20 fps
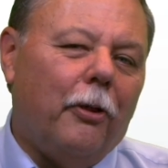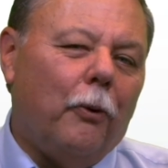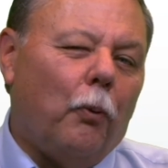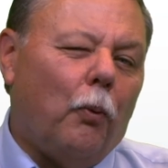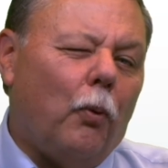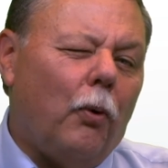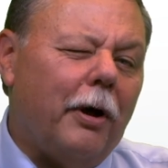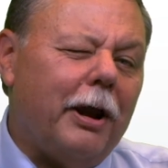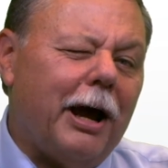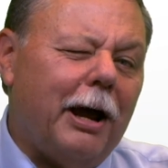
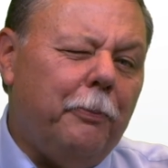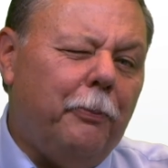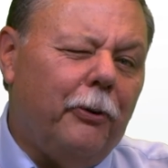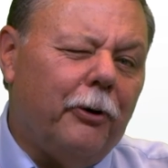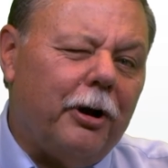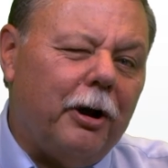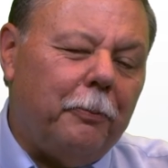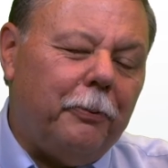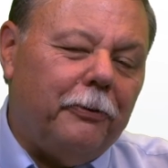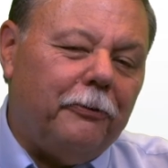What I
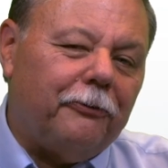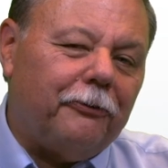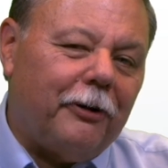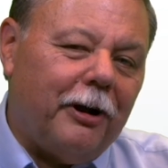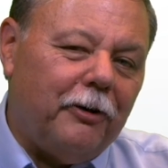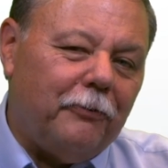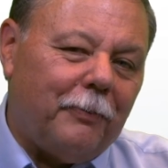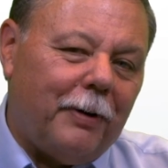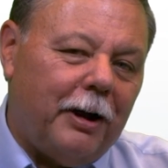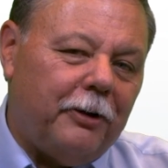put up in
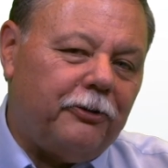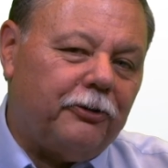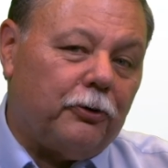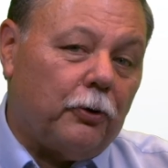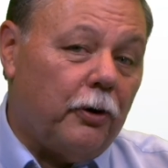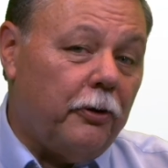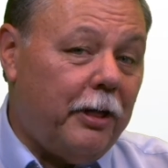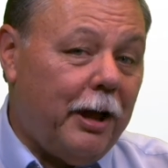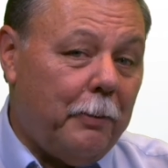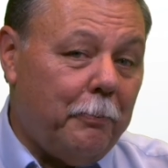front of my
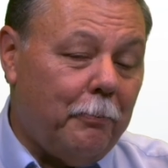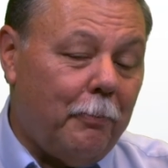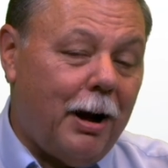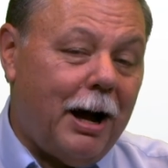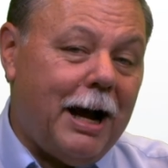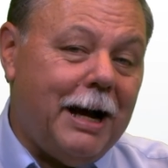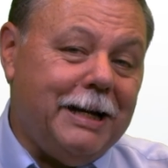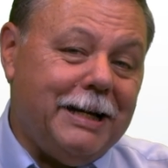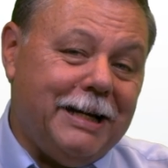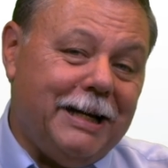store that
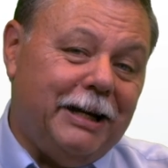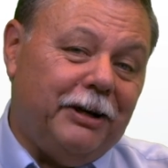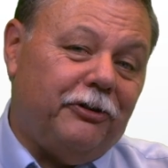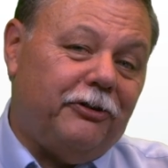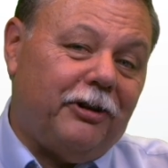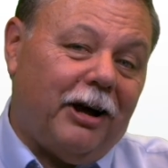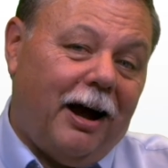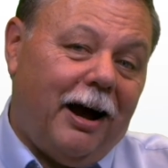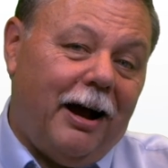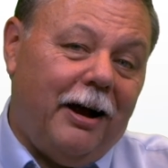might
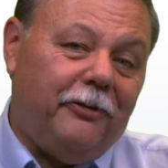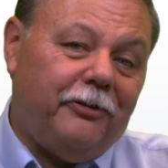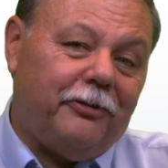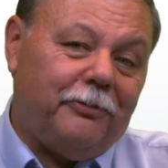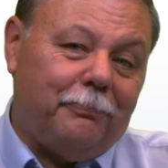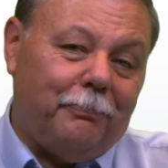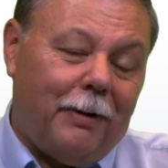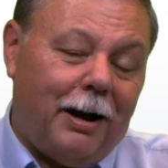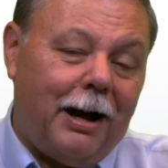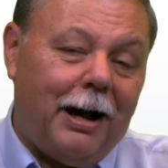
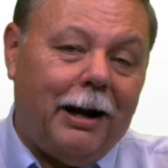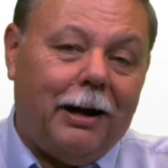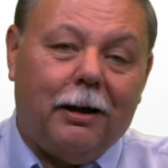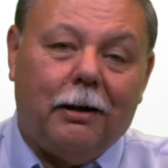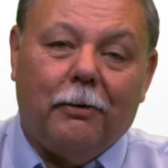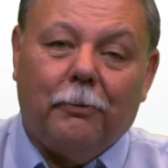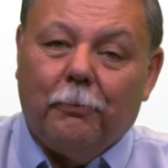entice my